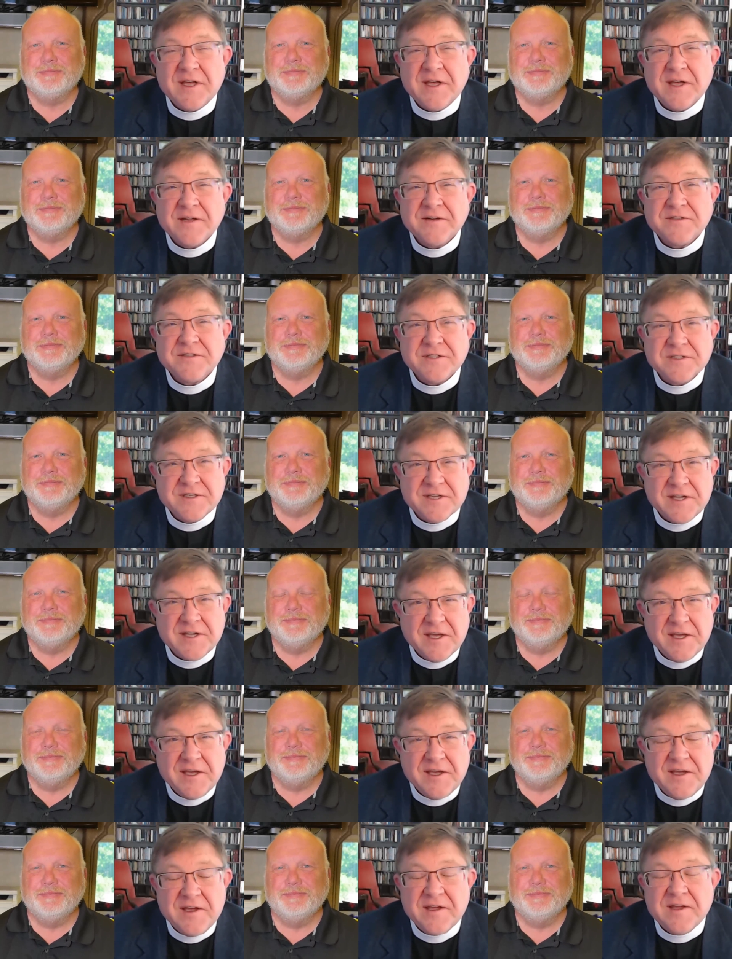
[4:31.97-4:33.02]
Speaker 1: and
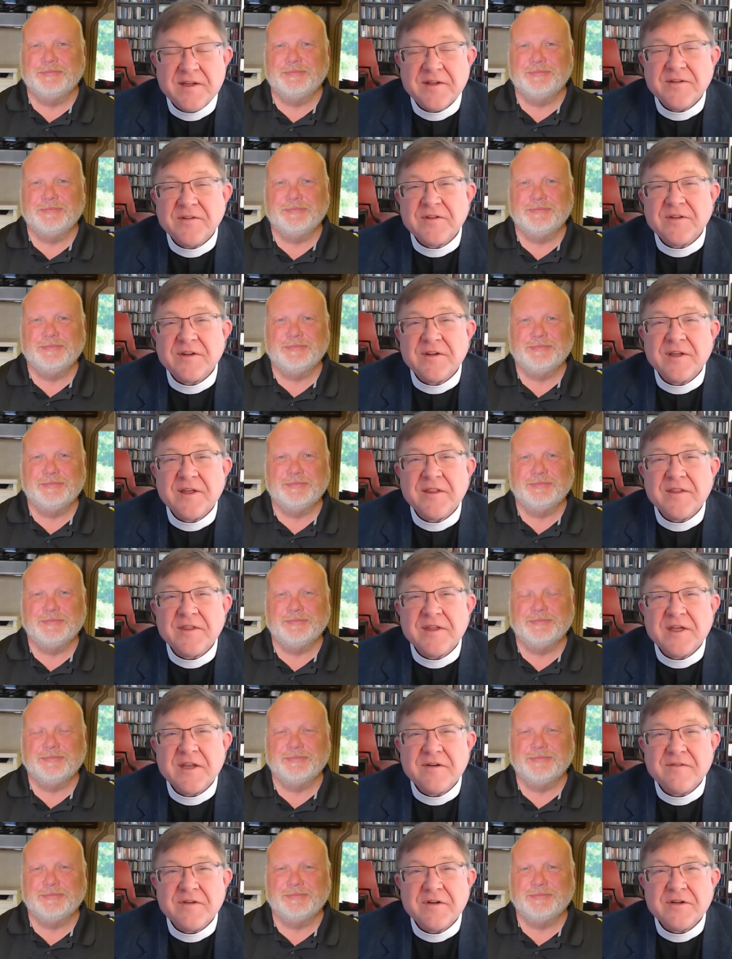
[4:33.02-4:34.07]
today is the 10th
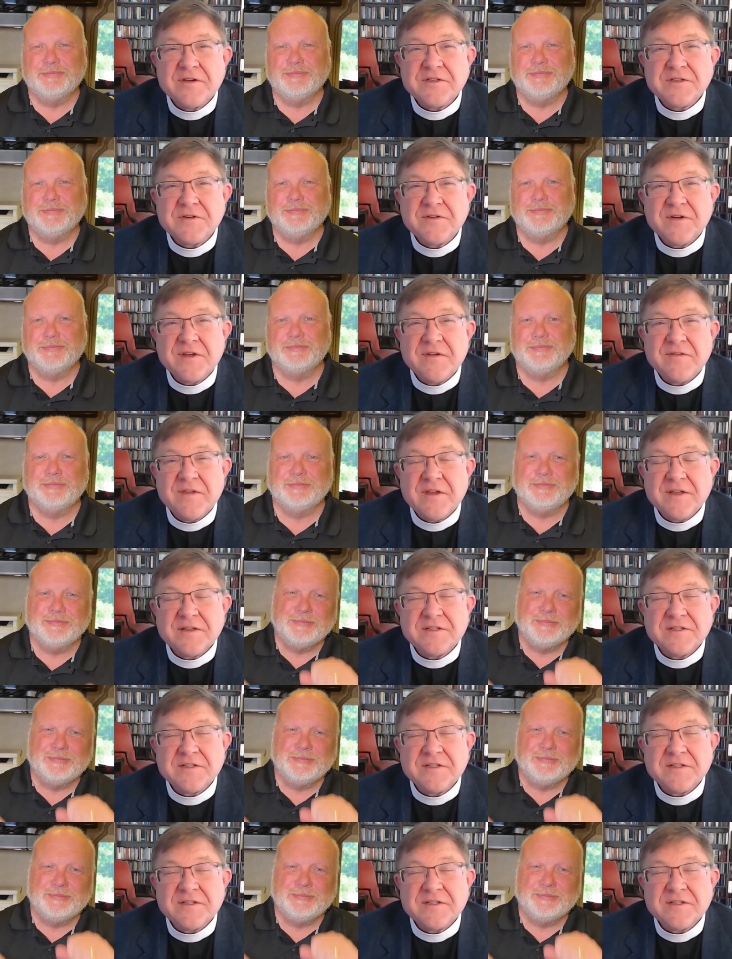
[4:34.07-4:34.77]
anniversary of the